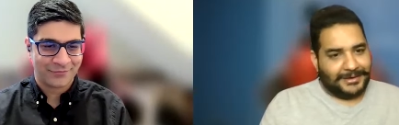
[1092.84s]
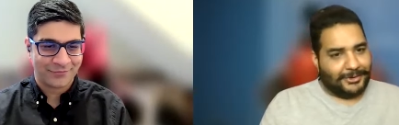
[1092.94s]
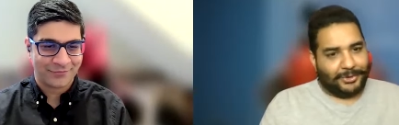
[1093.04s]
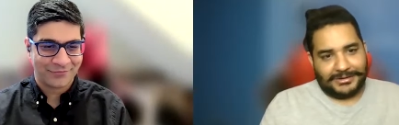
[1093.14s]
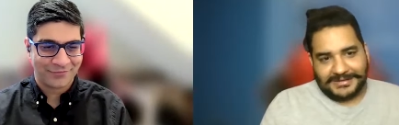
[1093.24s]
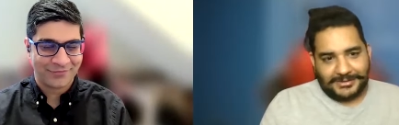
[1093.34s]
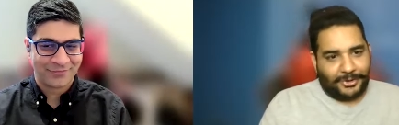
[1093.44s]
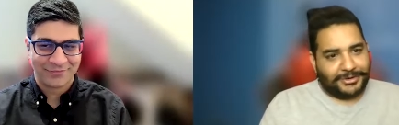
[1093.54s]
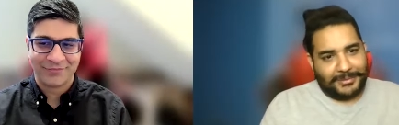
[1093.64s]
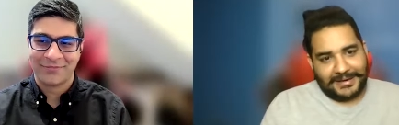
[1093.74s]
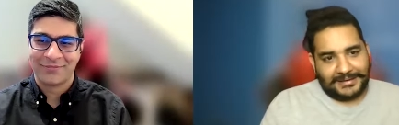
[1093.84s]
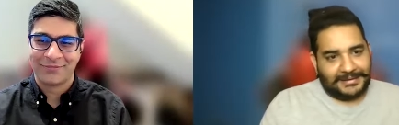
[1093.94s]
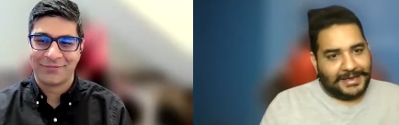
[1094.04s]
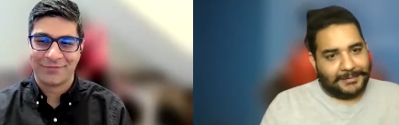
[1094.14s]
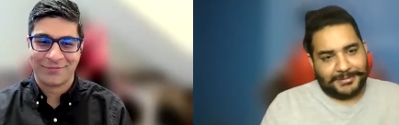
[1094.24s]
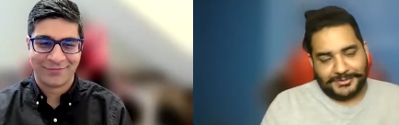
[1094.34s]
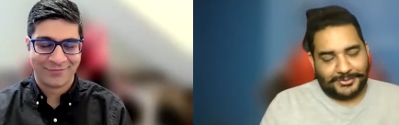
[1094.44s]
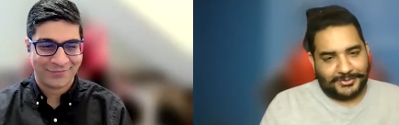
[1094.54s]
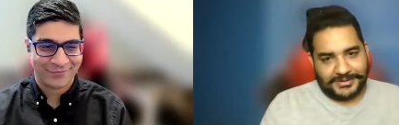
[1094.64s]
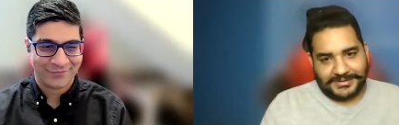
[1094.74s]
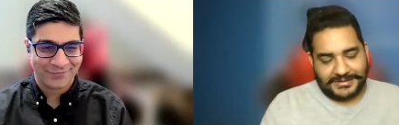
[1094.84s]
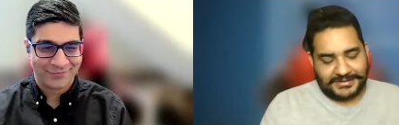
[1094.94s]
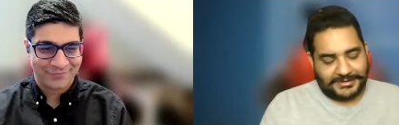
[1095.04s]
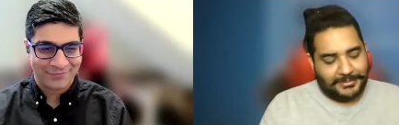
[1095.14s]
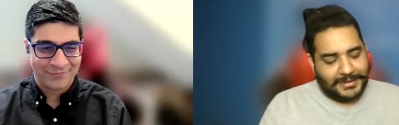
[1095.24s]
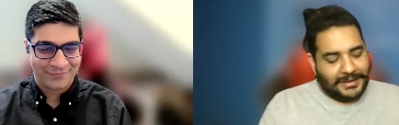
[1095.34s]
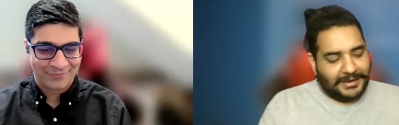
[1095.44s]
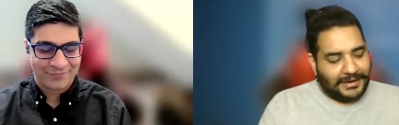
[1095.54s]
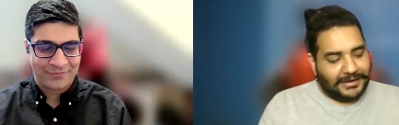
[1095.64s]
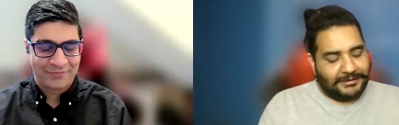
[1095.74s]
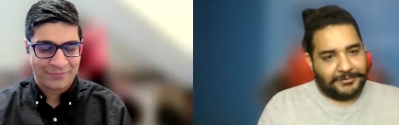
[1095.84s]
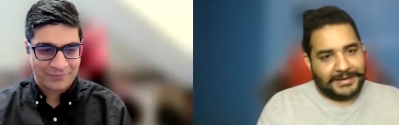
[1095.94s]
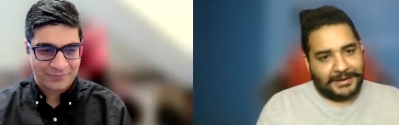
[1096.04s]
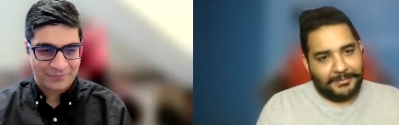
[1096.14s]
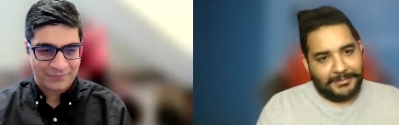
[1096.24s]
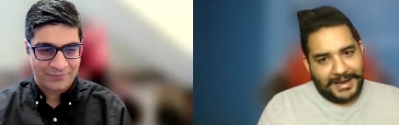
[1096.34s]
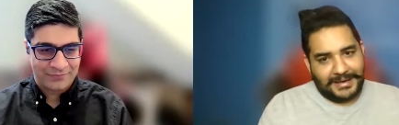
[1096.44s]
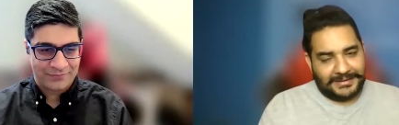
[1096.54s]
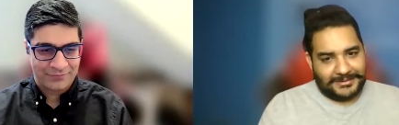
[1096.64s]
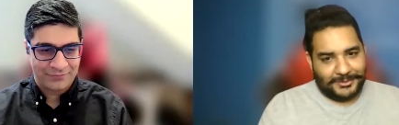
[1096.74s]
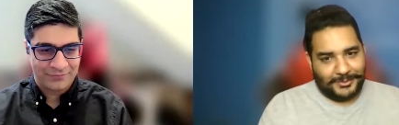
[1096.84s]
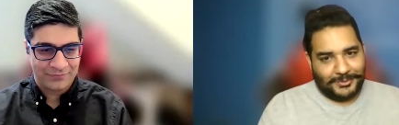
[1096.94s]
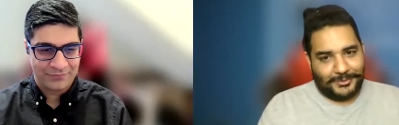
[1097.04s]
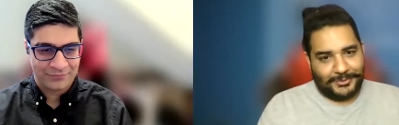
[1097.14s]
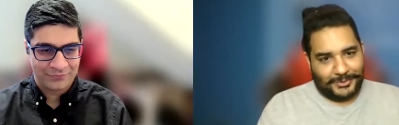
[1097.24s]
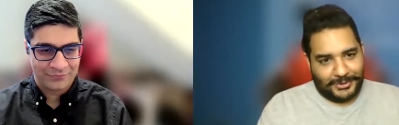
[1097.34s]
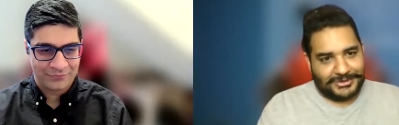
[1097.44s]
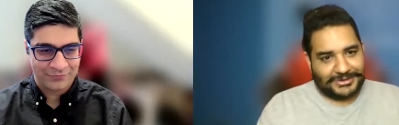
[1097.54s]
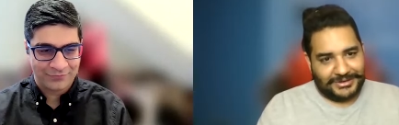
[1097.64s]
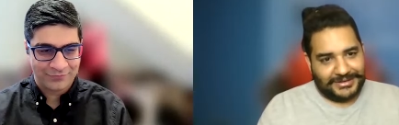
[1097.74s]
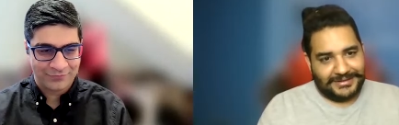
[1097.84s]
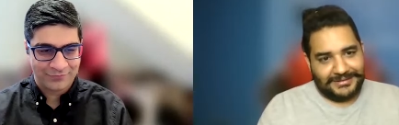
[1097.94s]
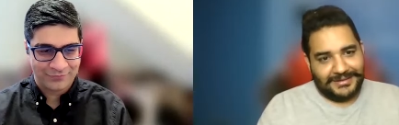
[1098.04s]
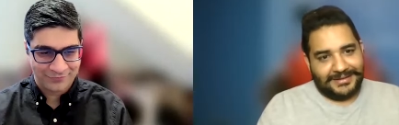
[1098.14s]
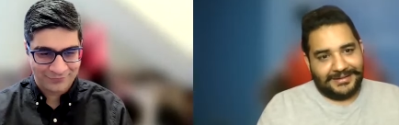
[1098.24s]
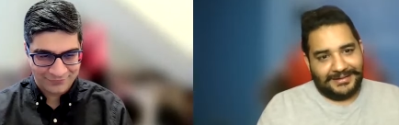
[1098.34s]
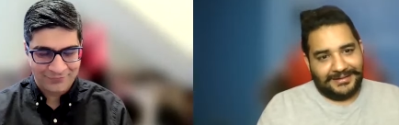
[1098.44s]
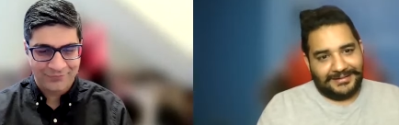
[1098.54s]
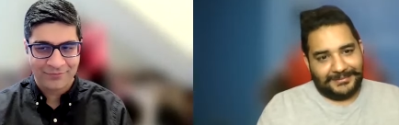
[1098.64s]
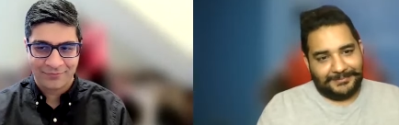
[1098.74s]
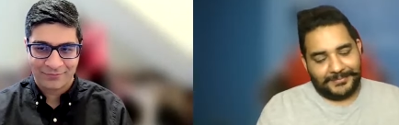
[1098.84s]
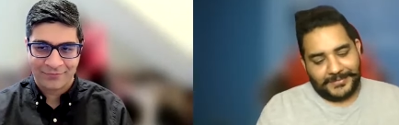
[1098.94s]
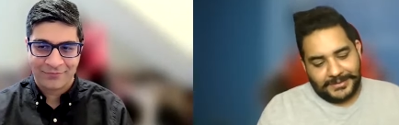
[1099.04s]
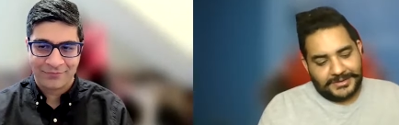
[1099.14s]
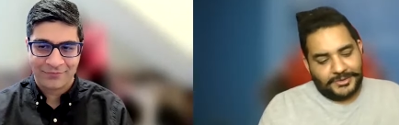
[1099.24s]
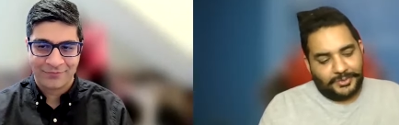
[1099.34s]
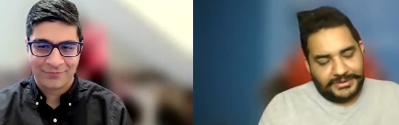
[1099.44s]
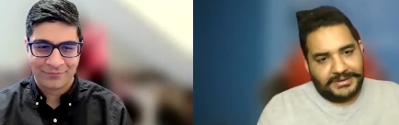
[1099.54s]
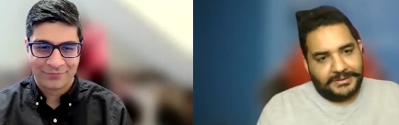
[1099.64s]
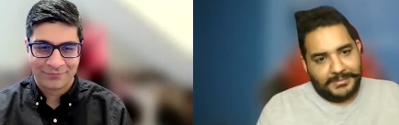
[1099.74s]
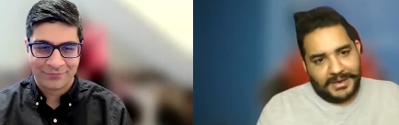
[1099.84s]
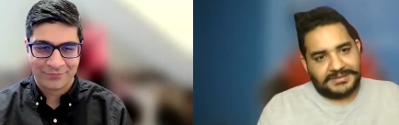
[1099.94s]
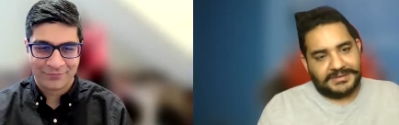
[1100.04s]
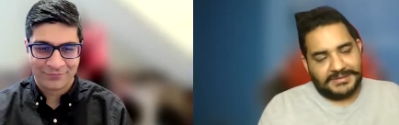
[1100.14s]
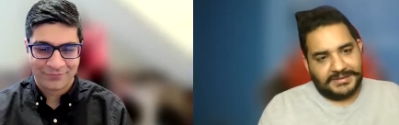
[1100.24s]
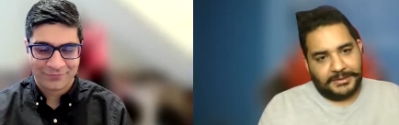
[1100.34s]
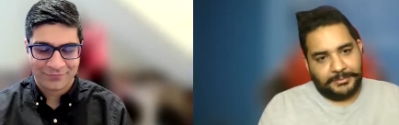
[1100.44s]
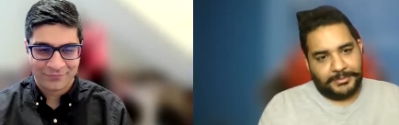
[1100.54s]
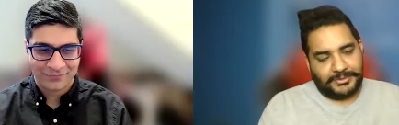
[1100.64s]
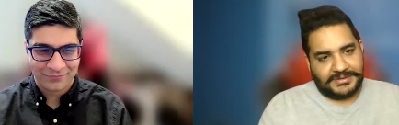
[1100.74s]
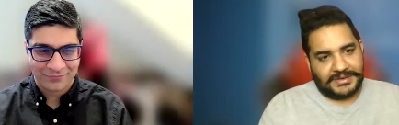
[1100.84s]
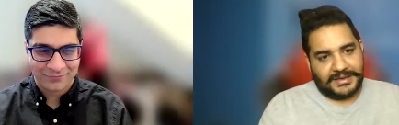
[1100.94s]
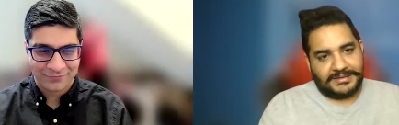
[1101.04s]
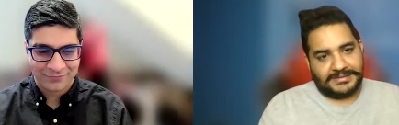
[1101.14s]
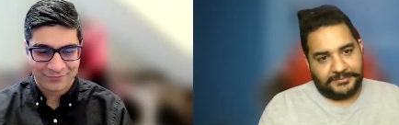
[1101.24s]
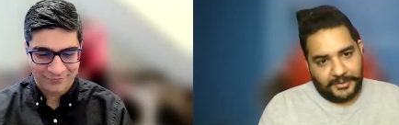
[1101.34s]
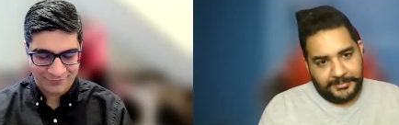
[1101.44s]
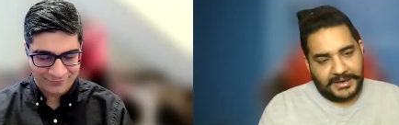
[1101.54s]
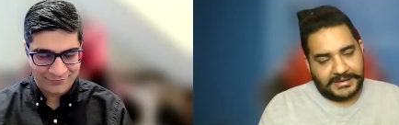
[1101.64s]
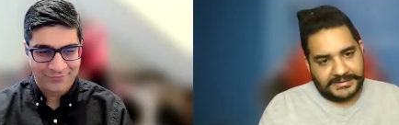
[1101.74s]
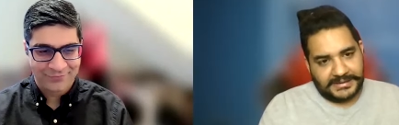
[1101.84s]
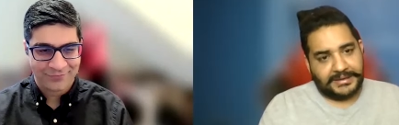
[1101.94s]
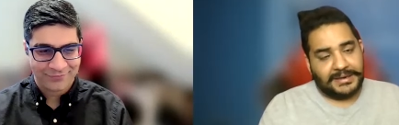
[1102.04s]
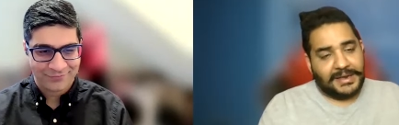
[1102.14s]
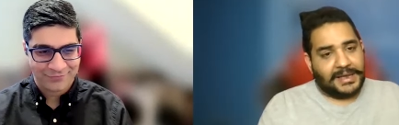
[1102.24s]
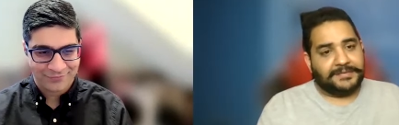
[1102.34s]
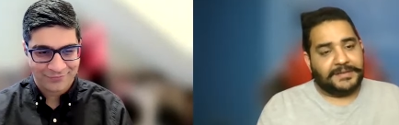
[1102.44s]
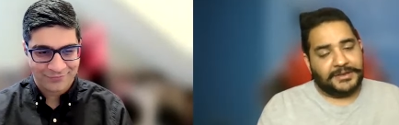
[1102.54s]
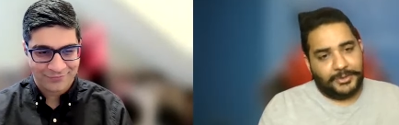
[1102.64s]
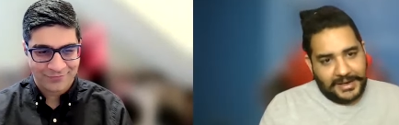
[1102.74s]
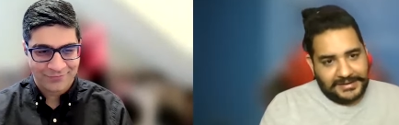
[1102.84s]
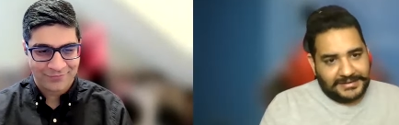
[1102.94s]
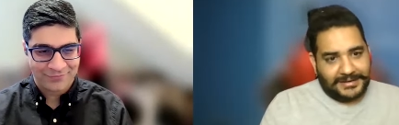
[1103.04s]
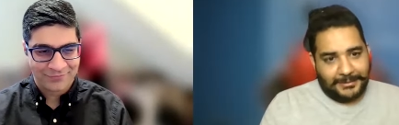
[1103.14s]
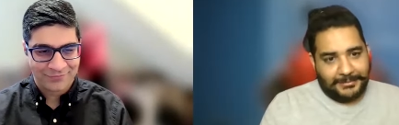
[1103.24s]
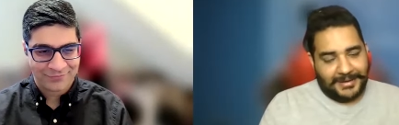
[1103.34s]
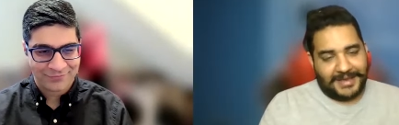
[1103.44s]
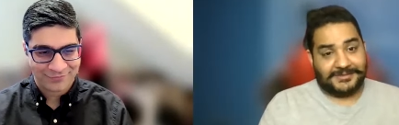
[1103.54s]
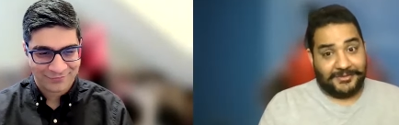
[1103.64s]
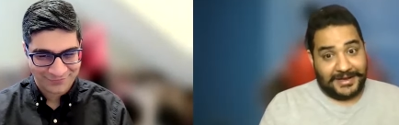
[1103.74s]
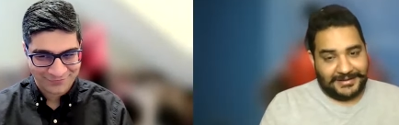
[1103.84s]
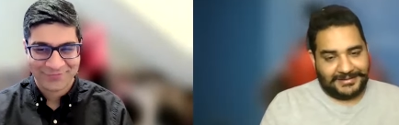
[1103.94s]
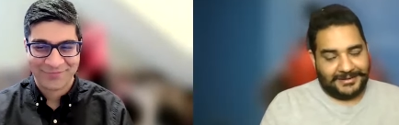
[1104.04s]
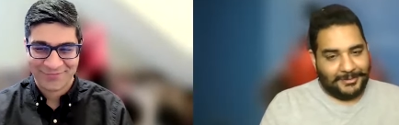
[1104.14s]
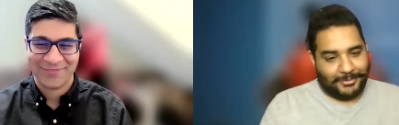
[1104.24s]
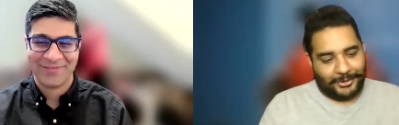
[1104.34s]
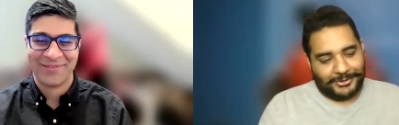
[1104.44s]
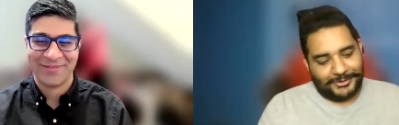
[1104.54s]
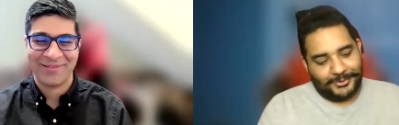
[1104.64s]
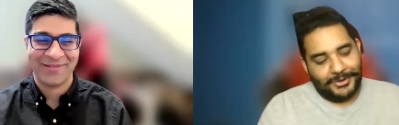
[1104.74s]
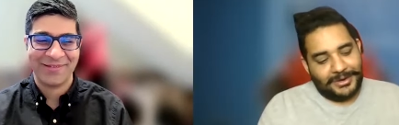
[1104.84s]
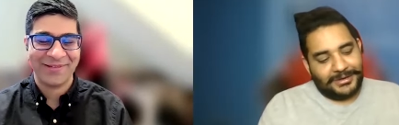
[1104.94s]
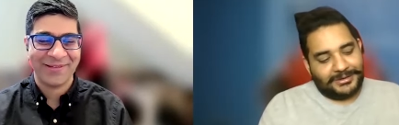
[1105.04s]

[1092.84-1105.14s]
Speaker 1: it all just automatically happens through the system. Uh, if we come back to your journey, uh, you did a master's in computer science from Pakistan, and then you ended up as fate brought you